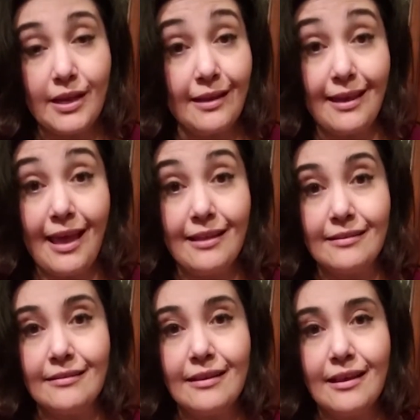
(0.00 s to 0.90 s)

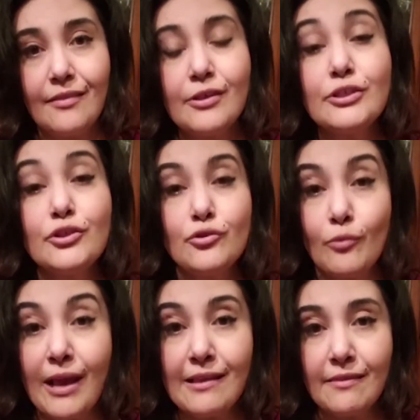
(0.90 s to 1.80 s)
Again, the
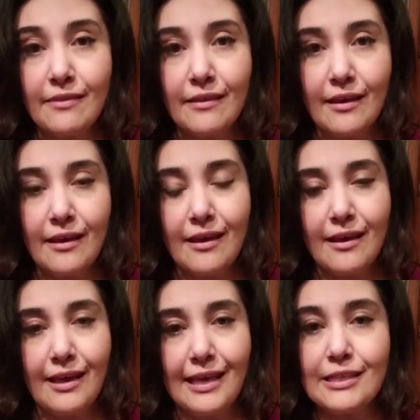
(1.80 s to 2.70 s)
strength
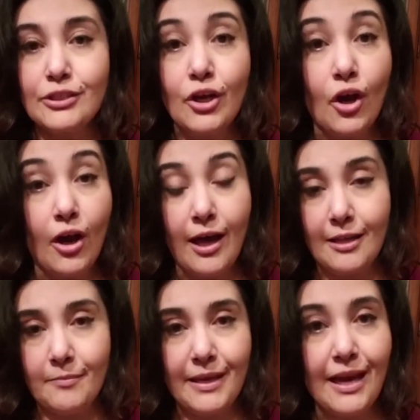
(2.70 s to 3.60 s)
is
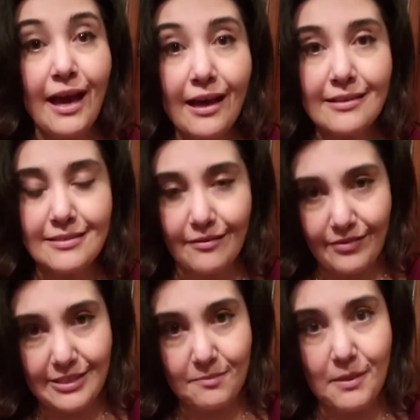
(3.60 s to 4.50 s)
gone because of
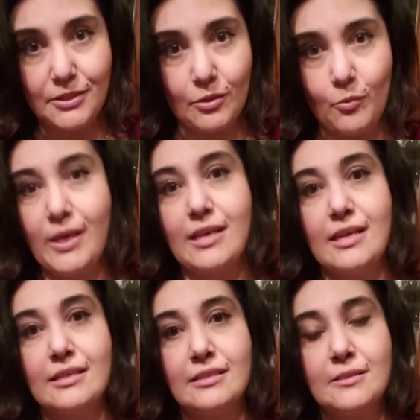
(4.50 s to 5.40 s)
this muscle
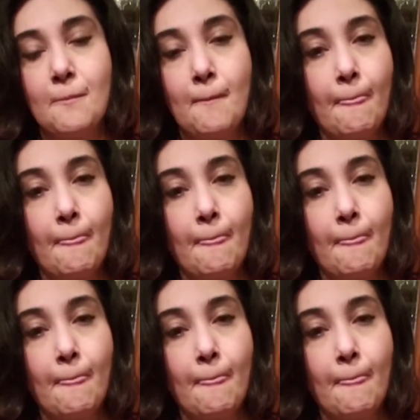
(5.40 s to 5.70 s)
weakness.